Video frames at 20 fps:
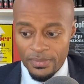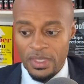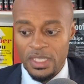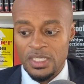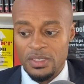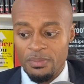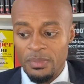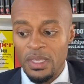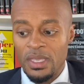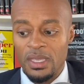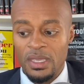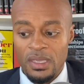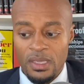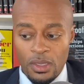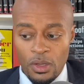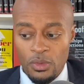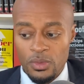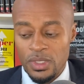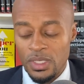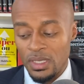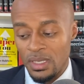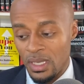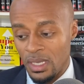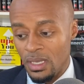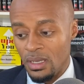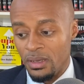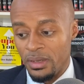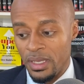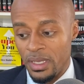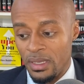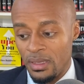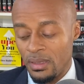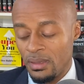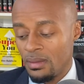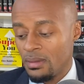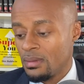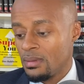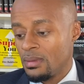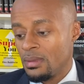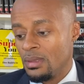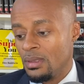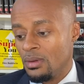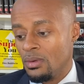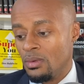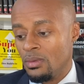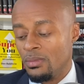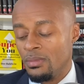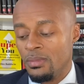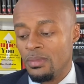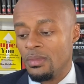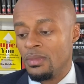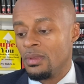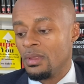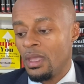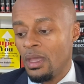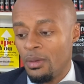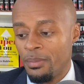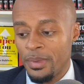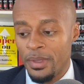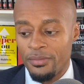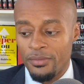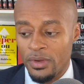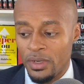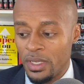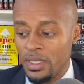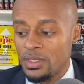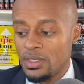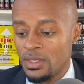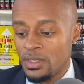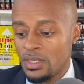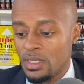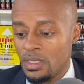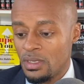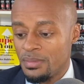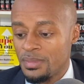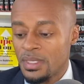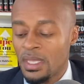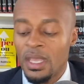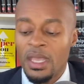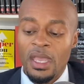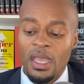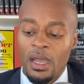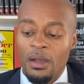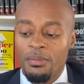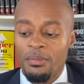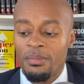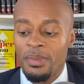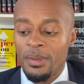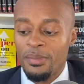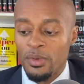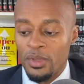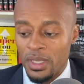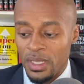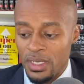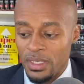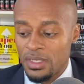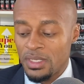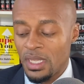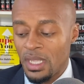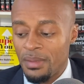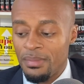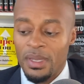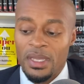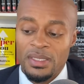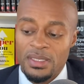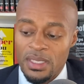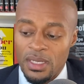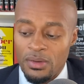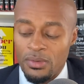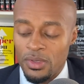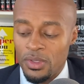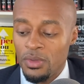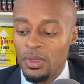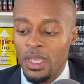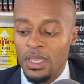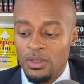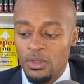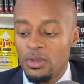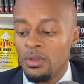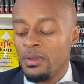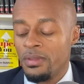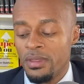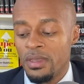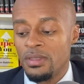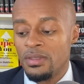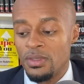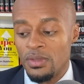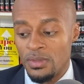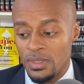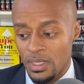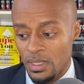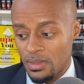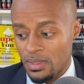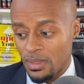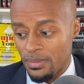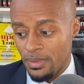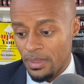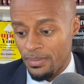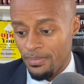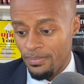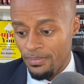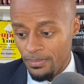Speaking, coaching, healing, you know, helping relationships, helping people get in shape, etc. You can't do your thing until you sell something.